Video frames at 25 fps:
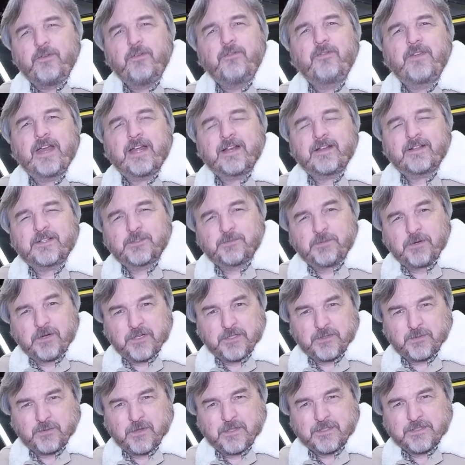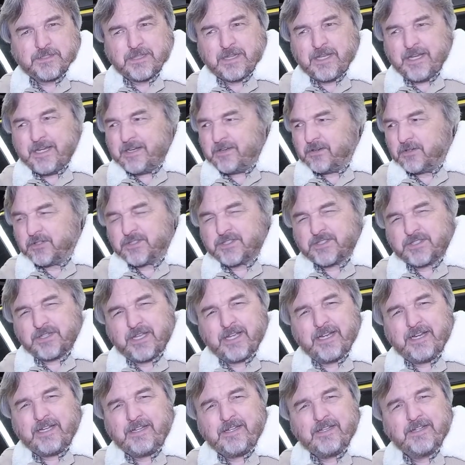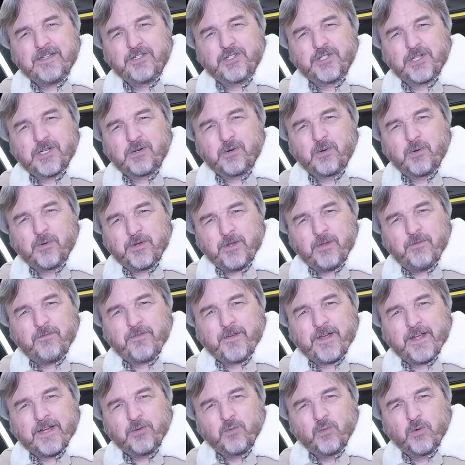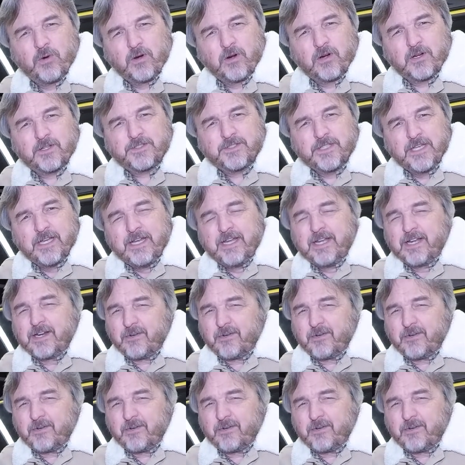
you've got experience with this light or just lighting in general, what you find works.